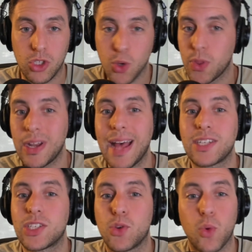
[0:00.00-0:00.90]
to the
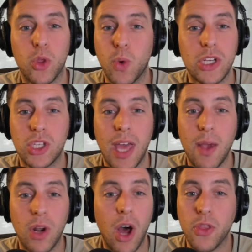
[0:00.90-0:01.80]
nest with which they
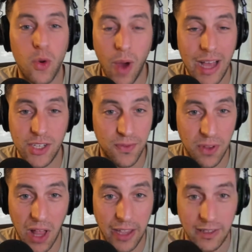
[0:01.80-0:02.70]
would otherwise
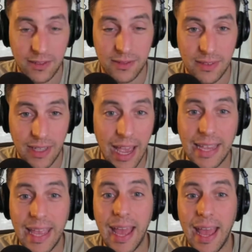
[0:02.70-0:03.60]
fly,
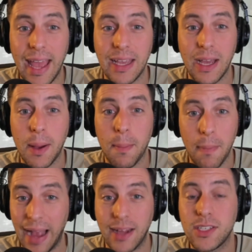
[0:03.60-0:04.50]
aka
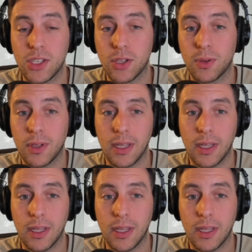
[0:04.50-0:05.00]
back to you.